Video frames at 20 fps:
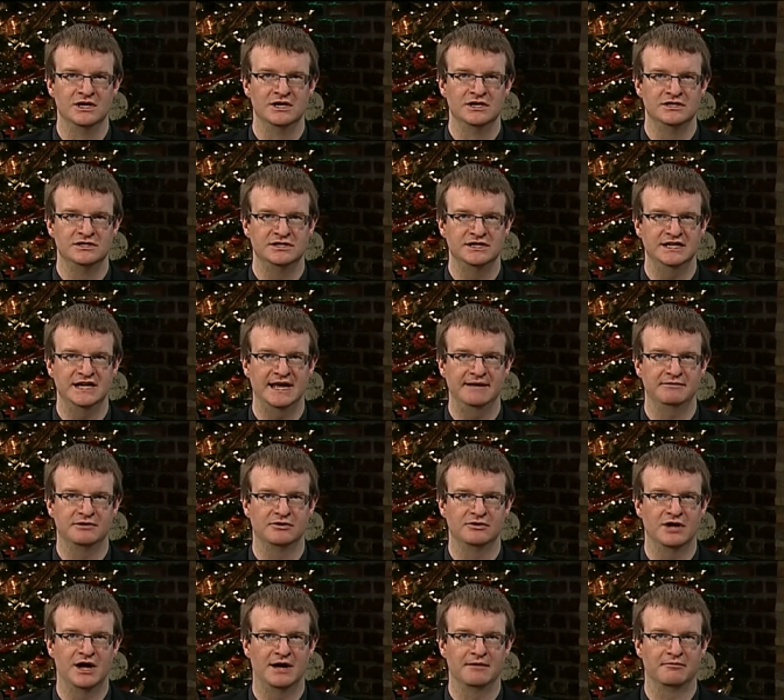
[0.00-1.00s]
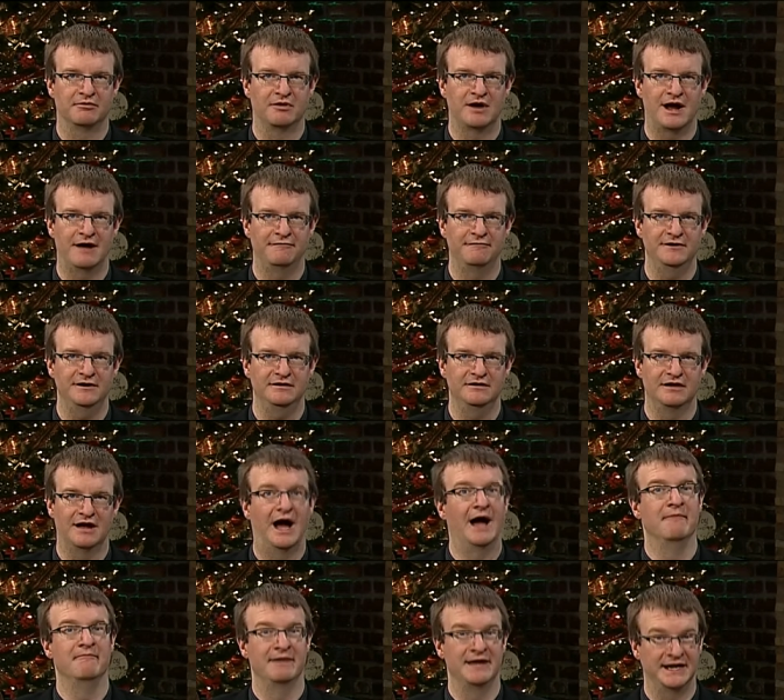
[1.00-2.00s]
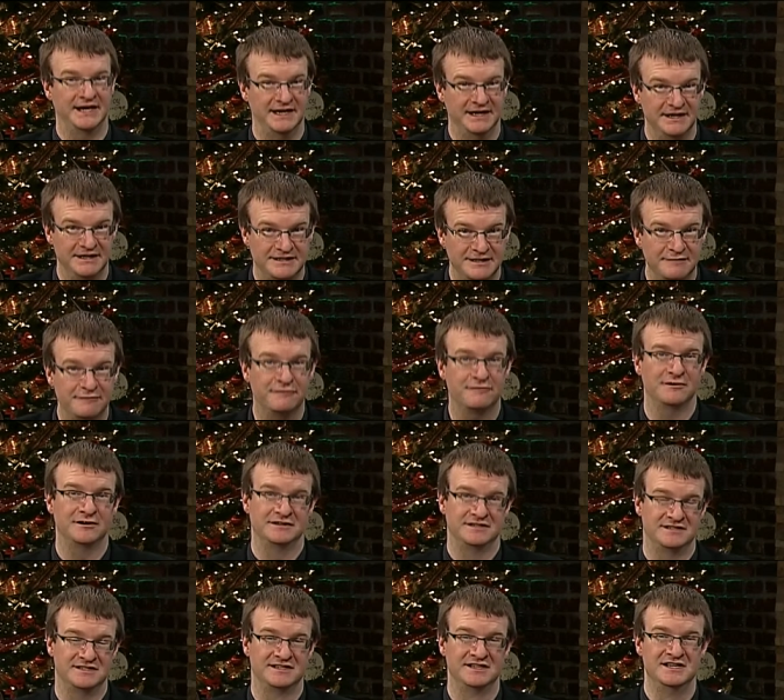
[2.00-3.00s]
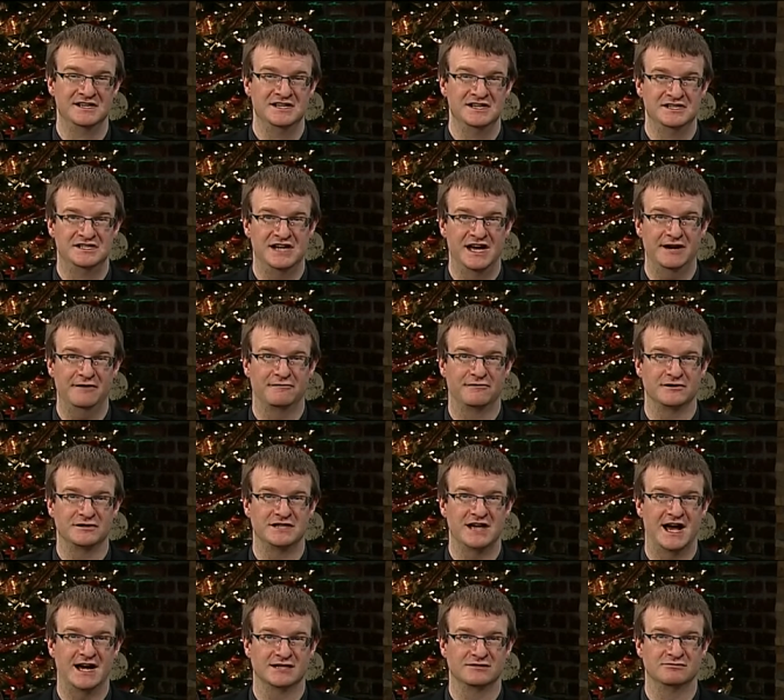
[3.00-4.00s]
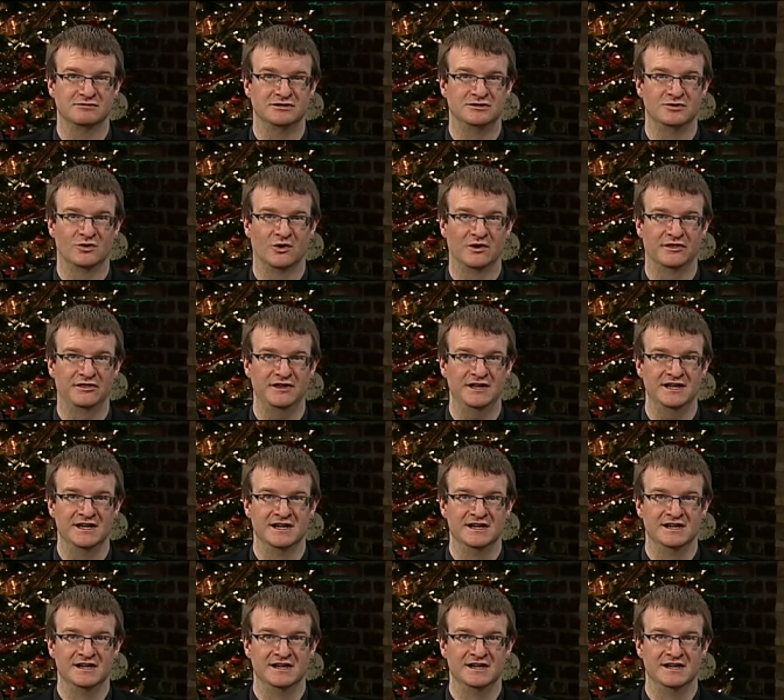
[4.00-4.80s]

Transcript: she named her nonprofit I'm Making a Difference. Jennifer talks with Dorothy,